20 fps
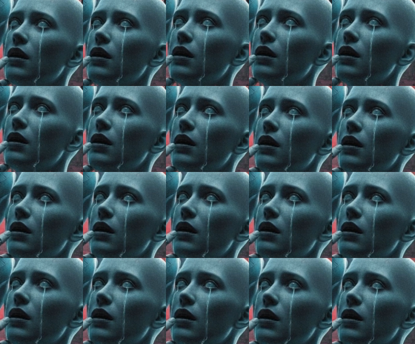
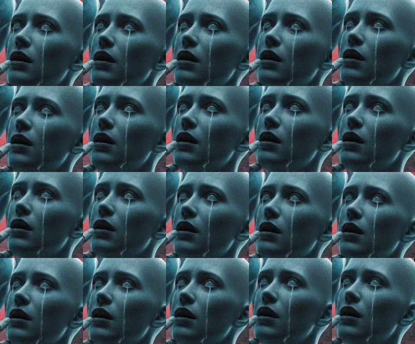
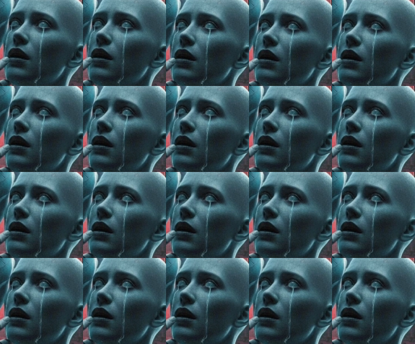The person shown says nothing.